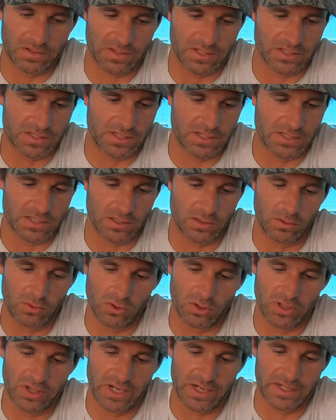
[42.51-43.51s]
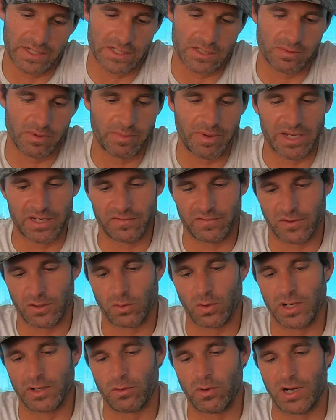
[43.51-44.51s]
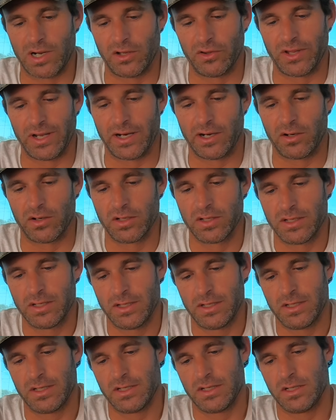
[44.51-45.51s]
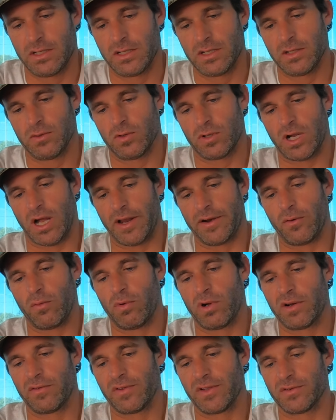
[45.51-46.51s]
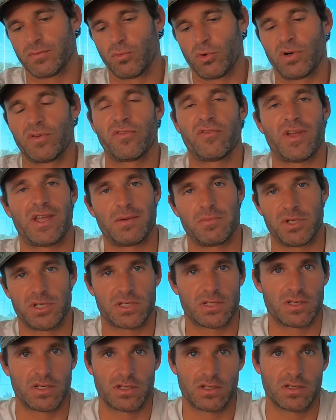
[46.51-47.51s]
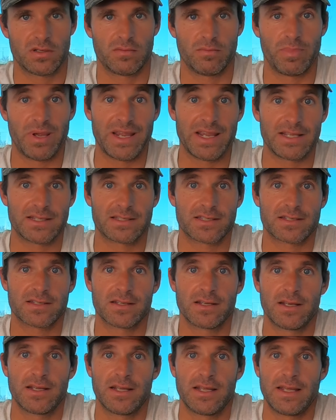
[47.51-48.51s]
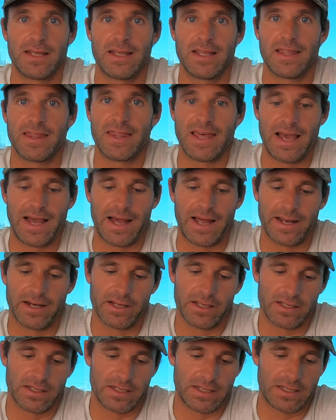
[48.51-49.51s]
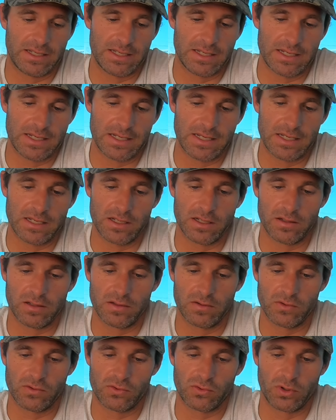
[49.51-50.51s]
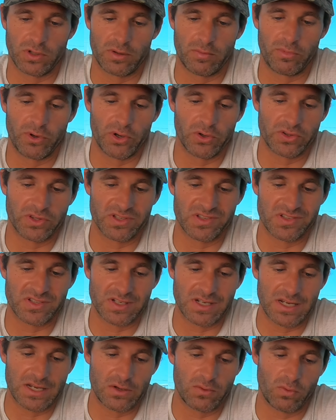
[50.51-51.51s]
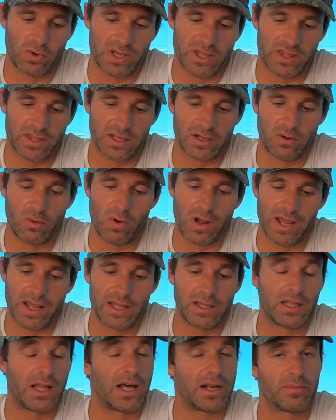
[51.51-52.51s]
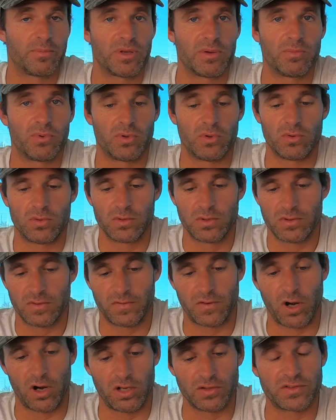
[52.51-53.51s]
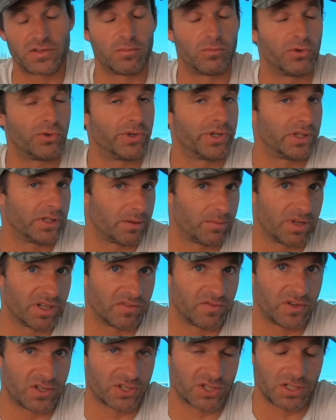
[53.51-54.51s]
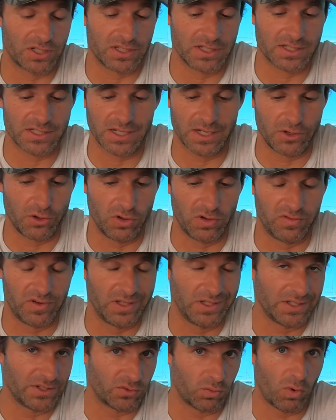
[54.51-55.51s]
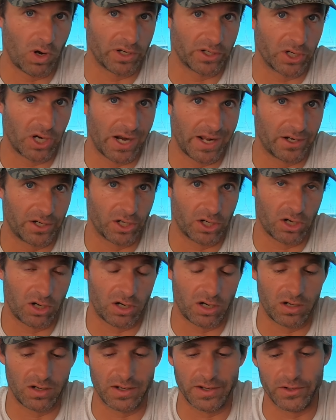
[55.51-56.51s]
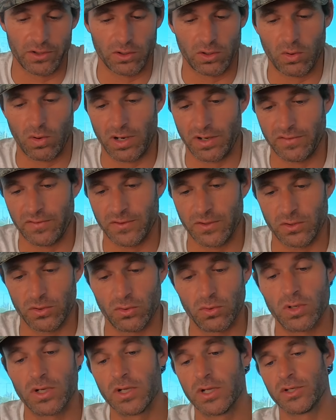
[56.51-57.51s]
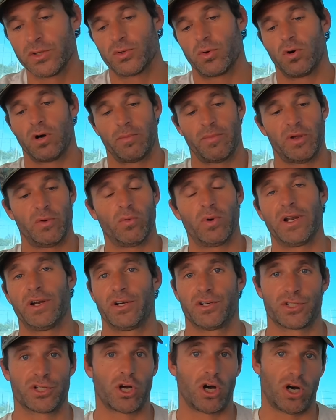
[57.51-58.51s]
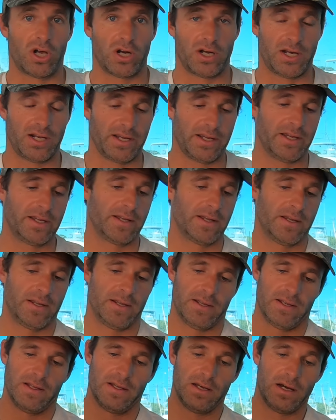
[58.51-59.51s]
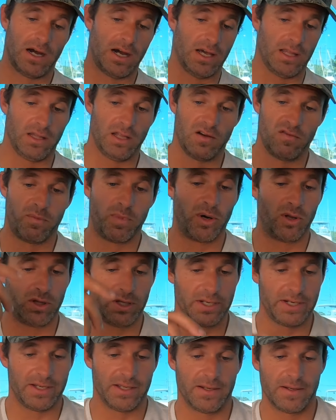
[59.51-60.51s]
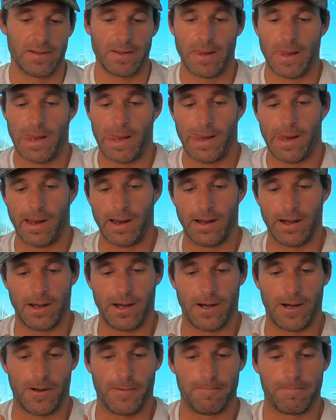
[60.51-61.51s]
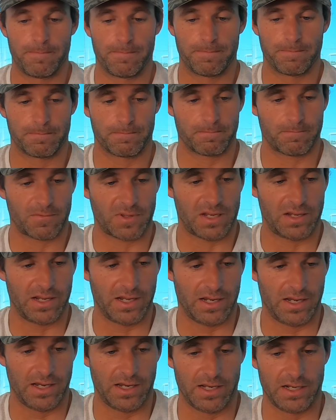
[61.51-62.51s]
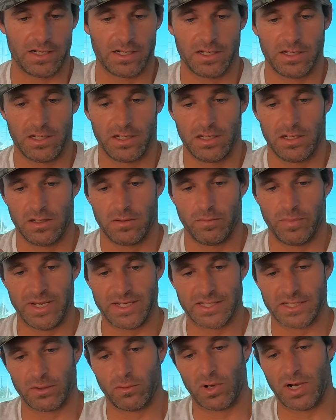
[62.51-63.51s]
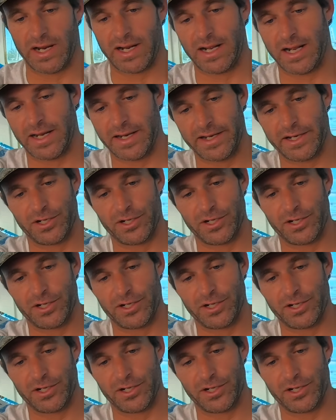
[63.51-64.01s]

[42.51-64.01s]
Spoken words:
This is a lure that he's been making for quite a while now. Kind of one of his more famous baits that he sort of broke the scene with in a way. A lot of people caught some really big fish on this. I know of at least one grander caught. I know quite a few tournament winners caught on it. I love pulling it. And basically what I got